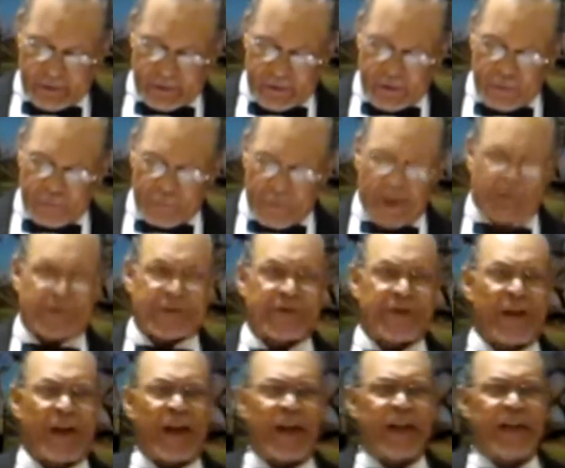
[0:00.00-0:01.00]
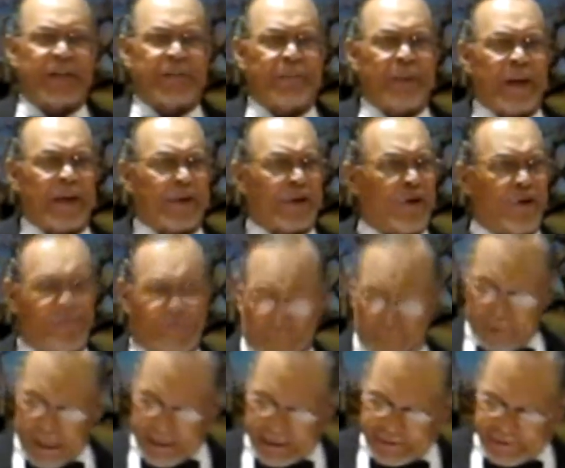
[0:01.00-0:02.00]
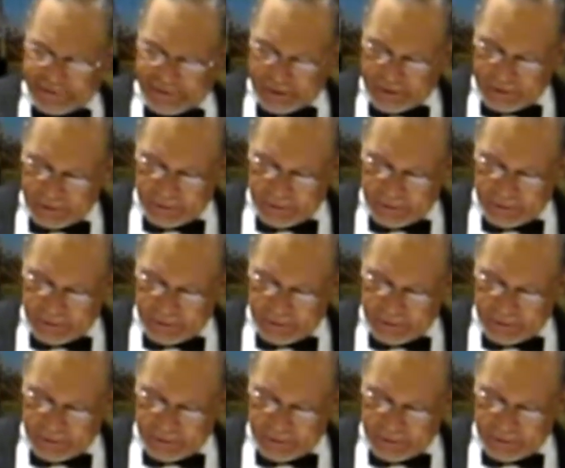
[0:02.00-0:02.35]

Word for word: you must not expect overmuch.